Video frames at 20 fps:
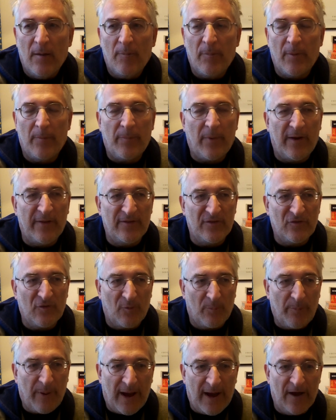but by the
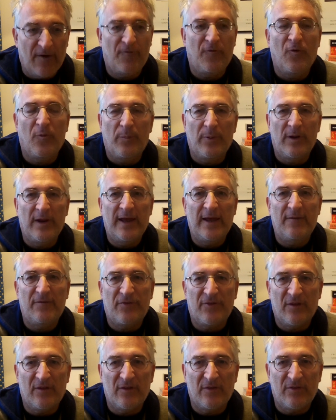sort of powerful
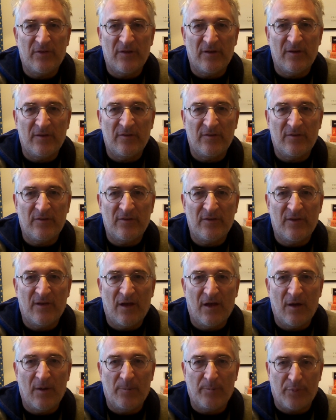belief that
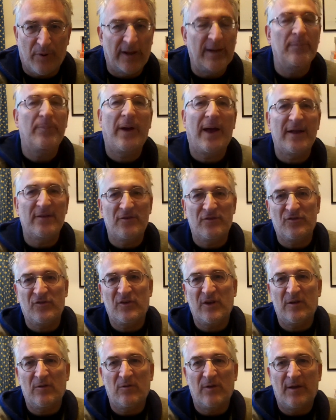her brain patterns
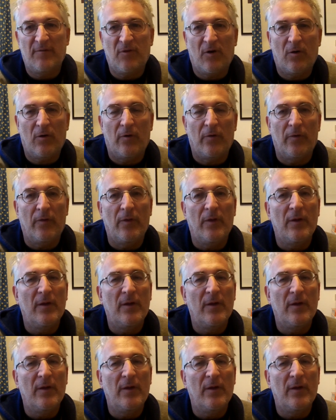still live on,